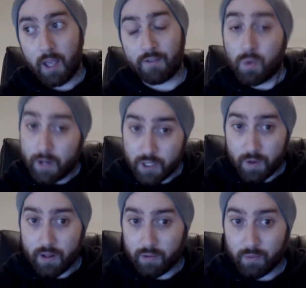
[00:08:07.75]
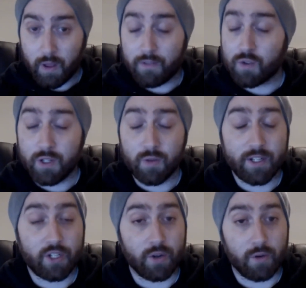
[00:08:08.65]
If
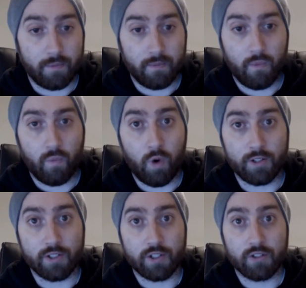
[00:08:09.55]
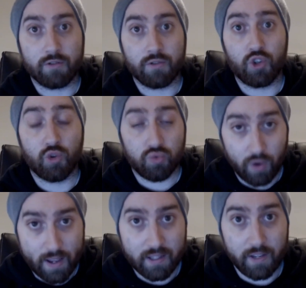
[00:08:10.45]
2022 was
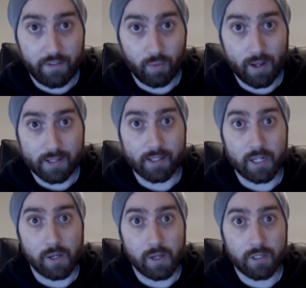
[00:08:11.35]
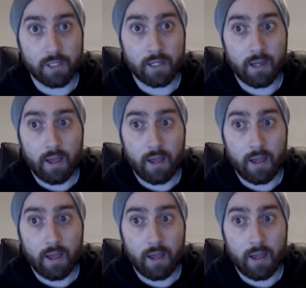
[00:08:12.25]
crazy for wrestling news,